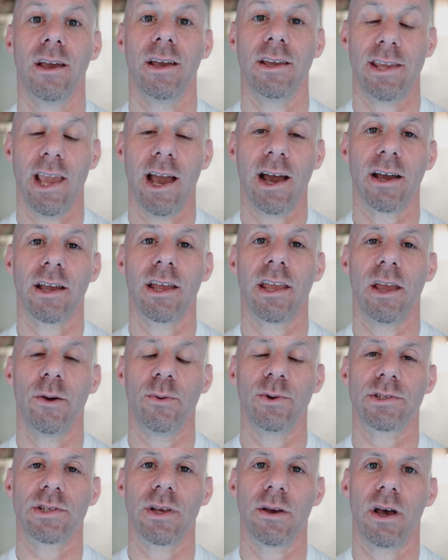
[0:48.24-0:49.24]
Yeah, it
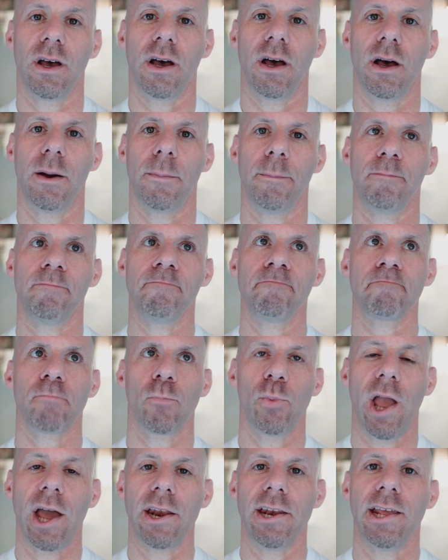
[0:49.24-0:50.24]
was.
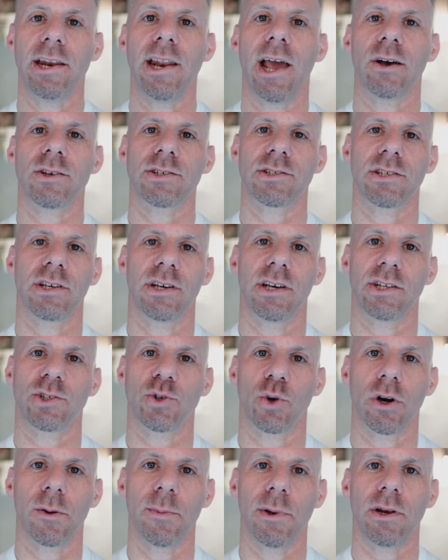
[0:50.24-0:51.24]
We had an in-house
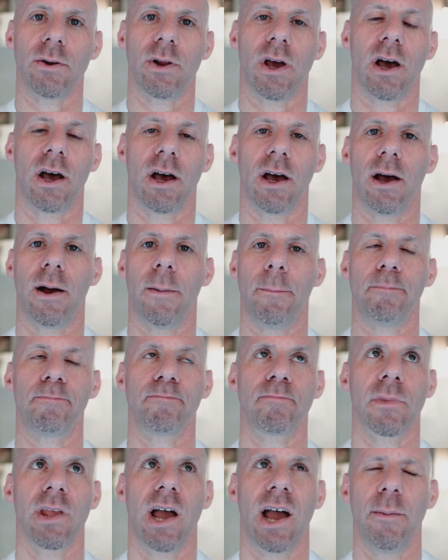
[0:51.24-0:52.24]
tournament.
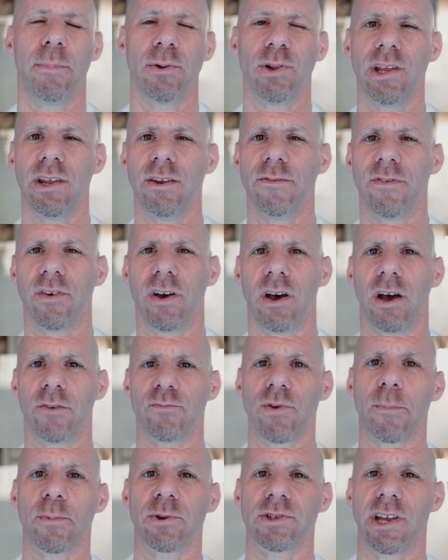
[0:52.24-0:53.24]
I believe
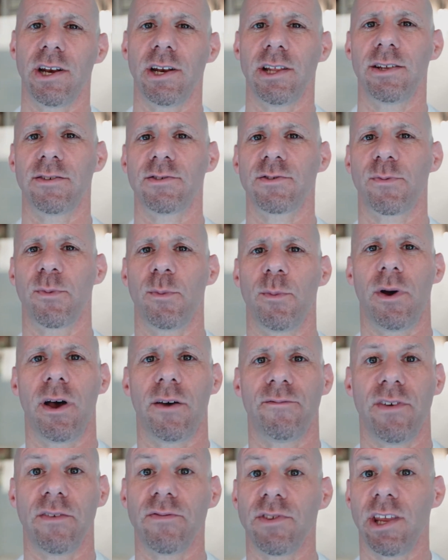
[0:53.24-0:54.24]
representatives from
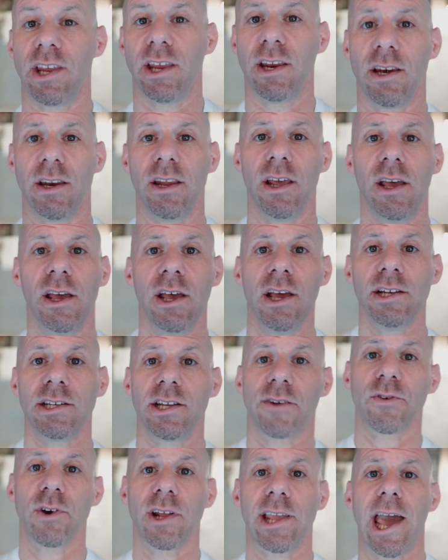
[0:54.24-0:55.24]
15
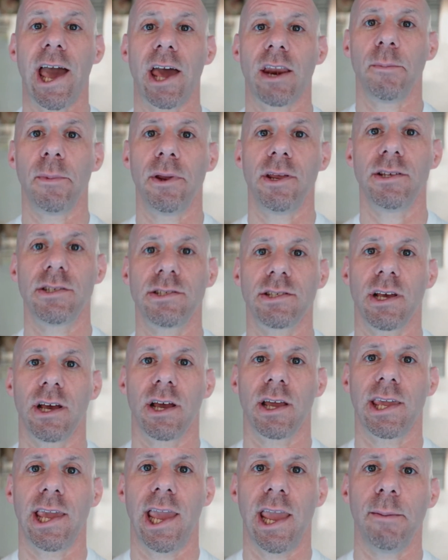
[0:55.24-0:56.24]
different academies
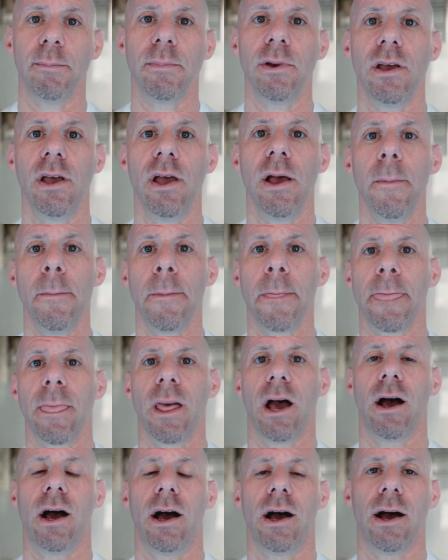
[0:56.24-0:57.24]
came.
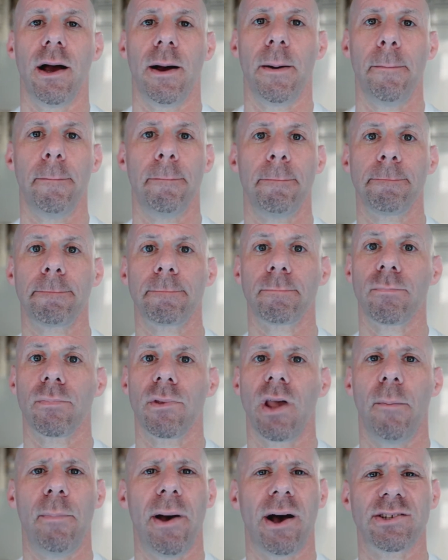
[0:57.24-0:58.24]

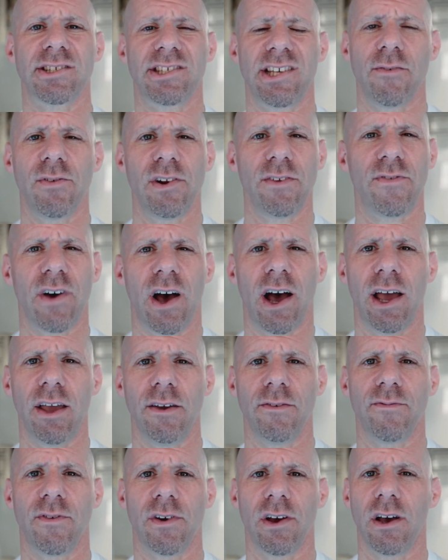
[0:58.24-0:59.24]
About
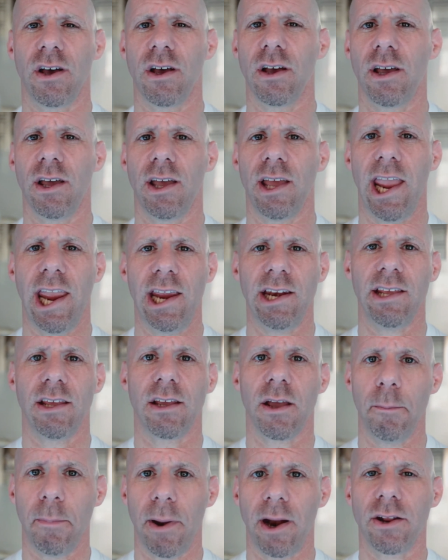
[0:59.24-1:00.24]
75, 80
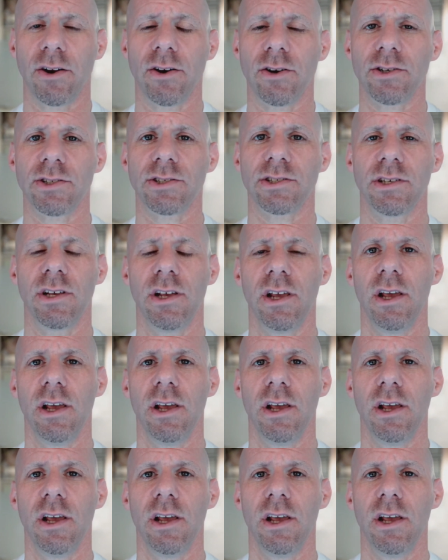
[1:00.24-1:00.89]
competitors.